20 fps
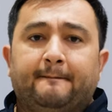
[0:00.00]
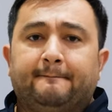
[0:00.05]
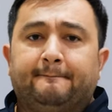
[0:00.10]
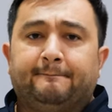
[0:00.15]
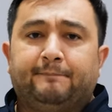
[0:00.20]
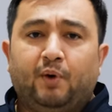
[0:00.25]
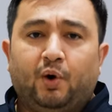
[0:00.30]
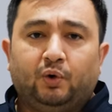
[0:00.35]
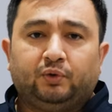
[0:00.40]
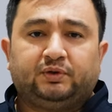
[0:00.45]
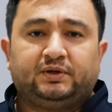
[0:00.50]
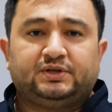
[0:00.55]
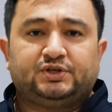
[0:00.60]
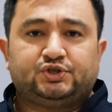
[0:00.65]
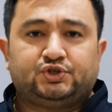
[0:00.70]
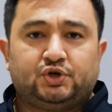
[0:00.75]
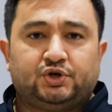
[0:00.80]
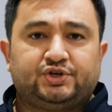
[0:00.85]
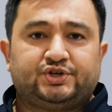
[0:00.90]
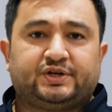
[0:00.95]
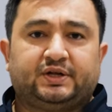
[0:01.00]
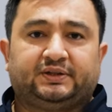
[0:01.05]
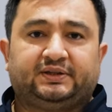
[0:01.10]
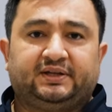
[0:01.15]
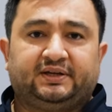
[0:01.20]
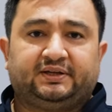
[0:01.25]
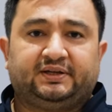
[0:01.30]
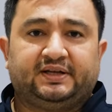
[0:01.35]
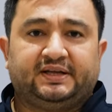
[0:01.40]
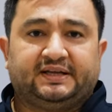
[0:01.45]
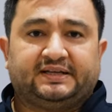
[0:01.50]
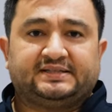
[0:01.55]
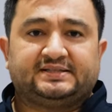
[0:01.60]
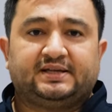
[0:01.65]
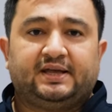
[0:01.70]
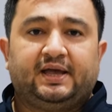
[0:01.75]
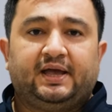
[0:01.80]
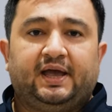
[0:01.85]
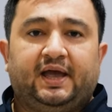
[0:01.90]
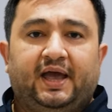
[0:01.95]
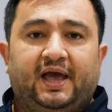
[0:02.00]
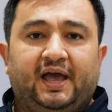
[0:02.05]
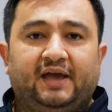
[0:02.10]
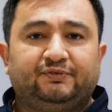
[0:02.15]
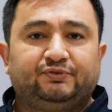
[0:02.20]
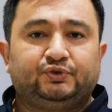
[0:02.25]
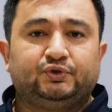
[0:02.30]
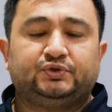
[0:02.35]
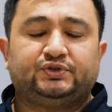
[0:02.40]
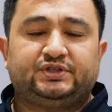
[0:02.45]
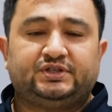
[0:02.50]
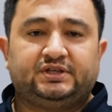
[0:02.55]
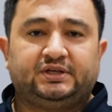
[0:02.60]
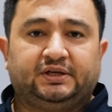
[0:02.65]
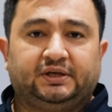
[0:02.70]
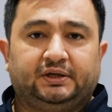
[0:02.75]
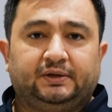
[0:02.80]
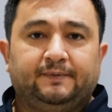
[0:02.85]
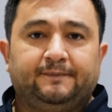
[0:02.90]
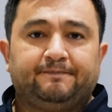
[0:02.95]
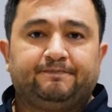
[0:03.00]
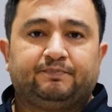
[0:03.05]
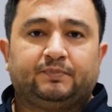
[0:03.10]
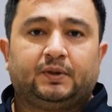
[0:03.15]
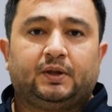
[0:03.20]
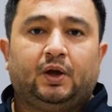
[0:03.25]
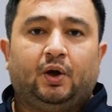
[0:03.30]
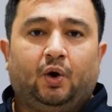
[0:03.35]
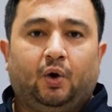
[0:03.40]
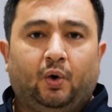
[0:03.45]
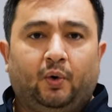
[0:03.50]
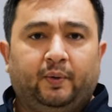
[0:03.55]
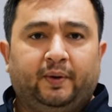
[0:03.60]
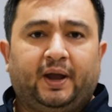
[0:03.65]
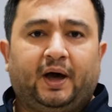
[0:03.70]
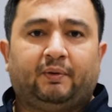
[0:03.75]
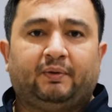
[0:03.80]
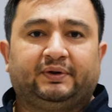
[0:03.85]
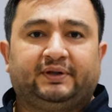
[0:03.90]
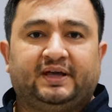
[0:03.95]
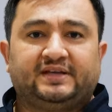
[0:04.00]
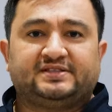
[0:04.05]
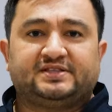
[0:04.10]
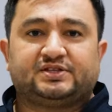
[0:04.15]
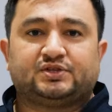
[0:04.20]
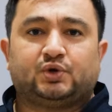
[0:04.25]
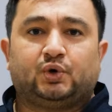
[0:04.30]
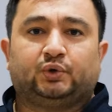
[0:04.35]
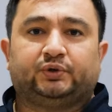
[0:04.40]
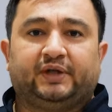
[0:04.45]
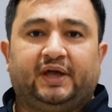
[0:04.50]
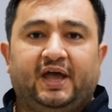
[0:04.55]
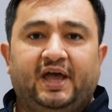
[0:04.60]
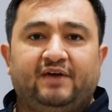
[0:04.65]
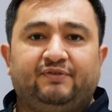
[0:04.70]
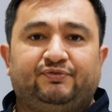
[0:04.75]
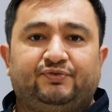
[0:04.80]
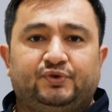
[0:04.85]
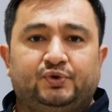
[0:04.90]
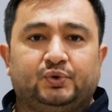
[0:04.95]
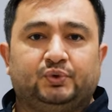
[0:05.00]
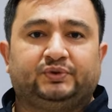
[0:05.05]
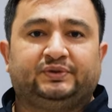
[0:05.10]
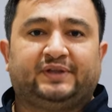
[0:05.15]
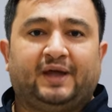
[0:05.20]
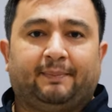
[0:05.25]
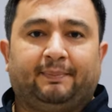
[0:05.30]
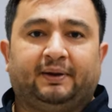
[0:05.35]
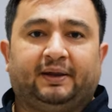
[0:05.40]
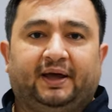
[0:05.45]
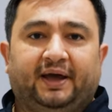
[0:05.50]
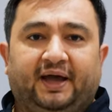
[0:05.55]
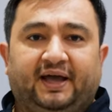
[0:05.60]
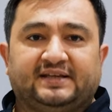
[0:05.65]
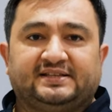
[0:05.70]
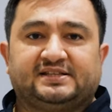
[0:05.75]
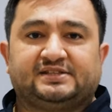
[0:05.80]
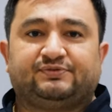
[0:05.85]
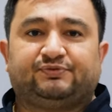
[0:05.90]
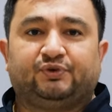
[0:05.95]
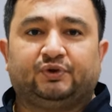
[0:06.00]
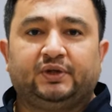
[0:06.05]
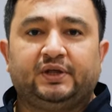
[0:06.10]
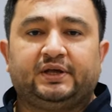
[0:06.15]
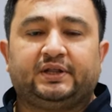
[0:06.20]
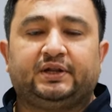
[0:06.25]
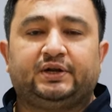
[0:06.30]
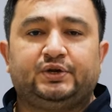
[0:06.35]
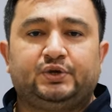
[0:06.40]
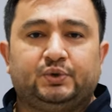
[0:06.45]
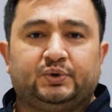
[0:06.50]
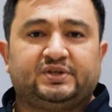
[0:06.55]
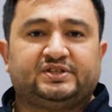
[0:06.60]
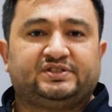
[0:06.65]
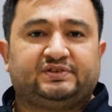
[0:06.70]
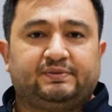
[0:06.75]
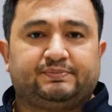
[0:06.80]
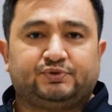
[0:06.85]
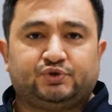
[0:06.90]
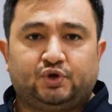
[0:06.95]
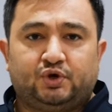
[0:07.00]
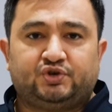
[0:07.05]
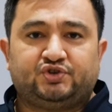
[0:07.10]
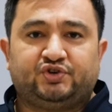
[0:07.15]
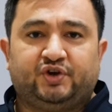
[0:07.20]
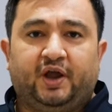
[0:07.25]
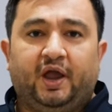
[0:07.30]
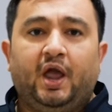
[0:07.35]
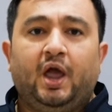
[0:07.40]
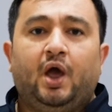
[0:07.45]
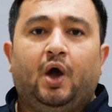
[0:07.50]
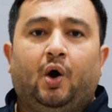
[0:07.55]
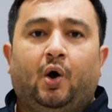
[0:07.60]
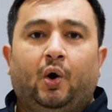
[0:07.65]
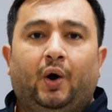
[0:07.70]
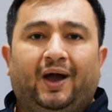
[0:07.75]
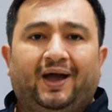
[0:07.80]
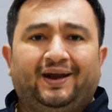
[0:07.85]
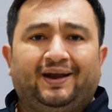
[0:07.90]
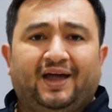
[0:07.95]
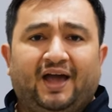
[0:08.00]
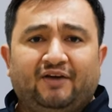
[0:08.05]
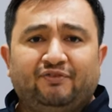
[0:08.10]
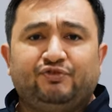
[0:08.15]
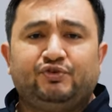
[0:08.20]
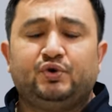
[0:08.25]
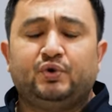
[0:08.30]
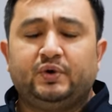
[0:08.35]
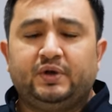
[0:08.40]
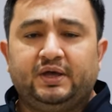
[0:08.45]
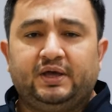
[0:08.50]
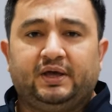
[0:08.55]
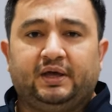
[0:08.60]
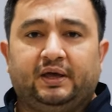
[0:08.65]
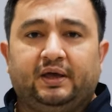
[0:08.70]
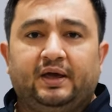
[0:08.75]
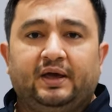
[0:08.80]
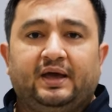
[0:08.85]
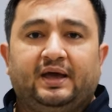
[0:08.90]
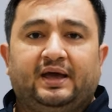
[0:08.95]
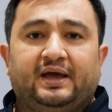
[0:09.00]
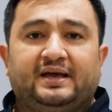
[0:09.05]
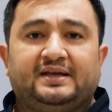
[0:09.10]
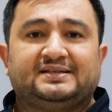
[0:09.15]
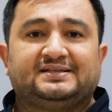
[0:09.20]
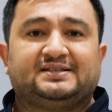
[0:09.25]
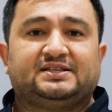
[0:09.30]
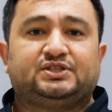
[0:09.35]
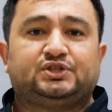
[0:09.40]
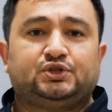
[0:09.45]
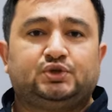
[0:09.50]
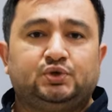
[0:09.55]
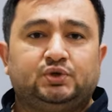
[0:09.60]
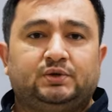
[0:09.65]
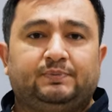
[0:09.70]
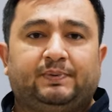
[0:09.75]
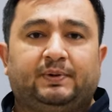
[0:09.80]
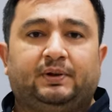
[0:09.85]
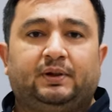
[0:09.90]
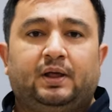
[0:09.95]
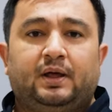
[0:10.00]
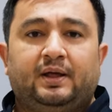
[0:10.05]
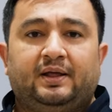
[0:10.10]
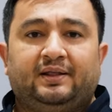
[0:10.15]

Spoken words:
Both surgical techniques, FUT, or nowadays it's called FUSS, it's follicular unit strip surgery, or an FUE, is a suitable